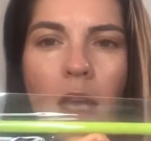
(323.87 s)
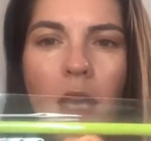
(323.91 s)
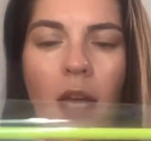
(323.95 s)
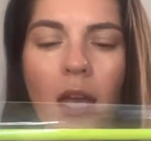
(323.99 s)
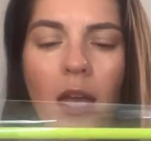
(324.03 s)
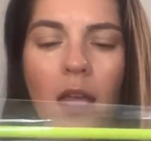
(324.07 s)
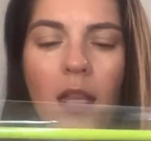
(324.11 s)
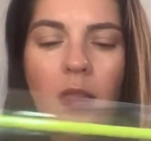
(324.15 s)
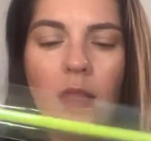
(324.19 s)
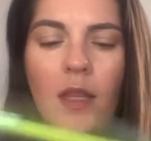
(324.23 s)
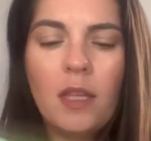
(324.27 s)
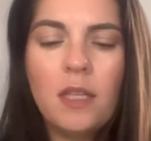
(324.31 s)

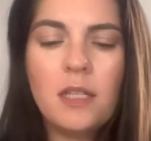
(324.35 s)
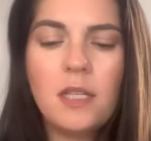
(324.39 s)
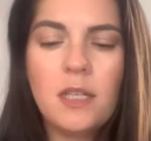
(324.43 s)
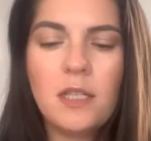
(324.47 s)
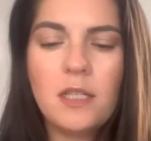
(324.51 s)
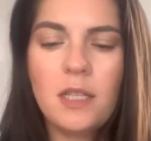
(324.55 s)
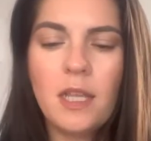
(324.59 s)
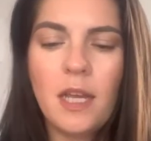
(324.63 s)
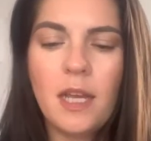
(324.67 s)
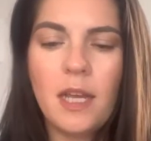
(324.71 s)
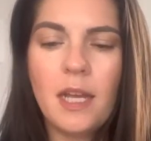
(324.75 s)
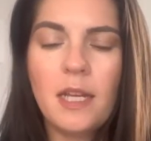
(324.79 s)
And this
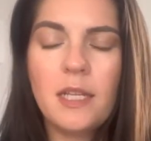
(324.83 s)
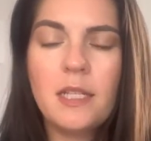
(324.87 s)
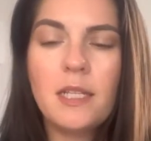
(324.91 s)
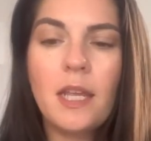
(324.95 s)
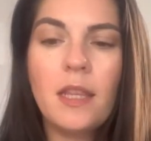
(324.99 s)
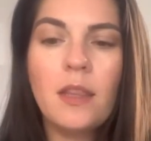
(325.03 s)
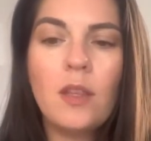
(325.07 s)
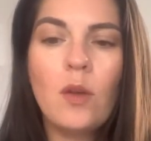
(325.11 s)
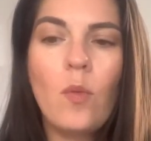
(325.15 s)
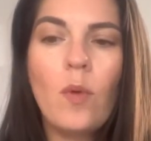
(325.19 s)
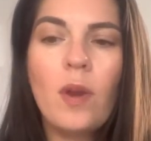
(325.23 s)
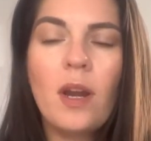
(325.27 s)
is, like I
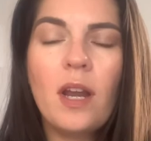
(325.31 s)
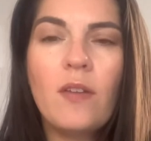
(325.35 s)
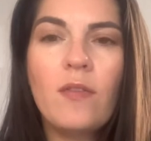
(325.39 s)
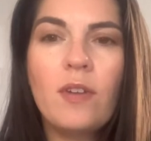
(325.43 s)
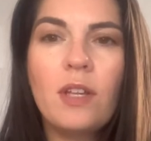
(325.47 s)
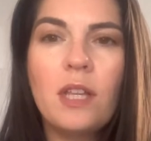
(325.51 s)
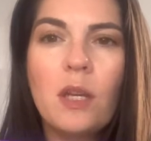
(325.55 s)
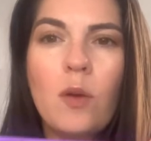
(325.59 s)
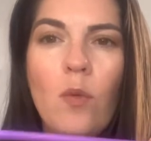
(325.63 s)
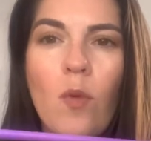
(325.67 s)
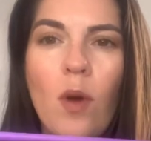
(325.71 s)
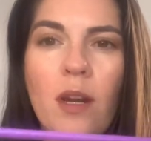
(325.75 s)
said, the one I
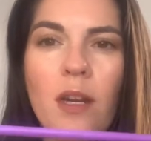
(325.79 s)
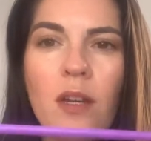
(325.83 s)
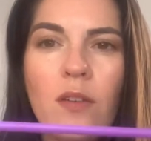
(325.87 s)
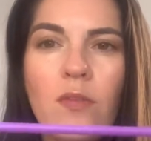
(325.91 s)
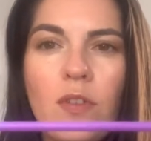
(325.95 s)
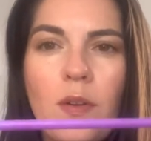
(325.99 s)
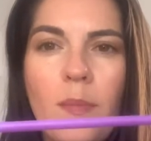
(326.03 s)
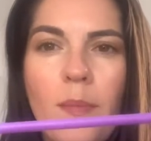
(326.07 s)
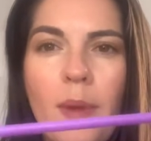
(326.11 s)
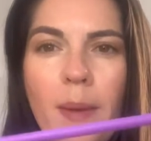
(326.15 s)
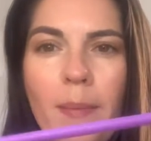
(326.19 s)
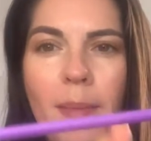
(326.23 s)
really wanted
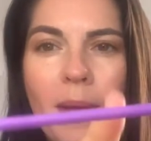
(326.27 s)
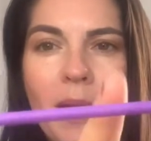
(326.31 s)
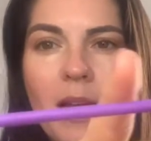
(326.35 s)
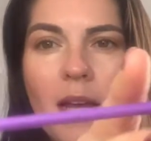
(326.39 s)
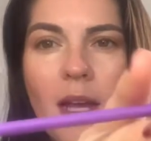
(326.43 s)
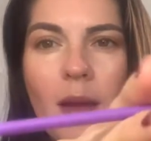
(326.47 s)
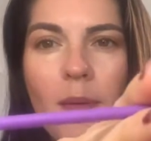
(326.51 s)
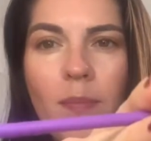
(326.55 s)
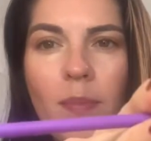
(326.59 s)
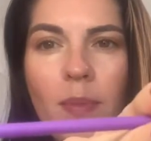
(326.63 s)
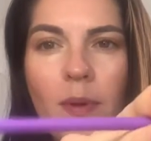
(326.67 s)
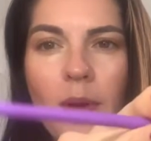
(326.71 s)
for my
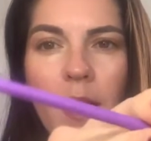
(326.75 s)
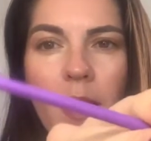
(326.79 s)
makeup.